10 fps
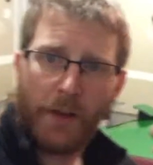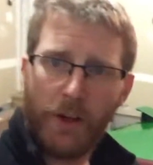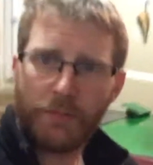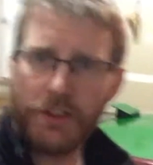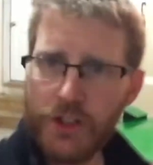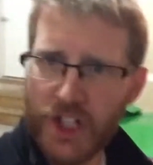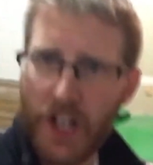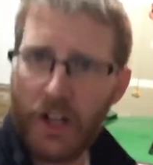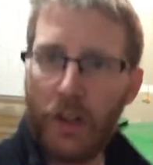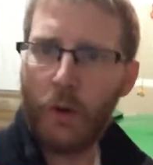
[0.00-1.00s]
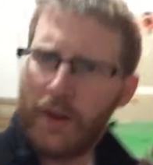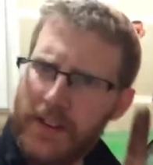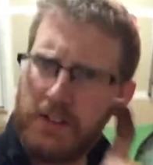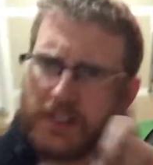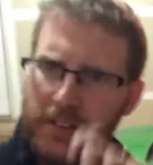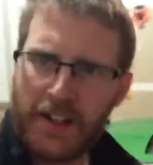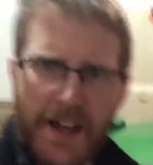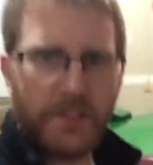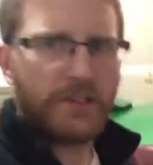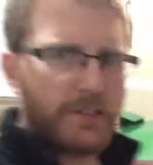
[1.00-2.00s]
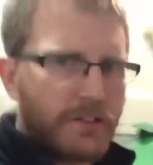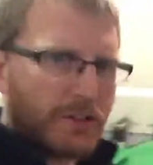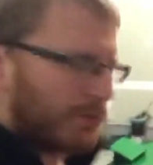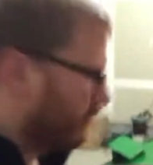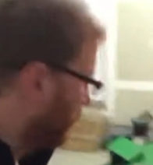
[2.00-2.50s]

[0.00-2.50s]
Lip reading: welcome to the show. Success.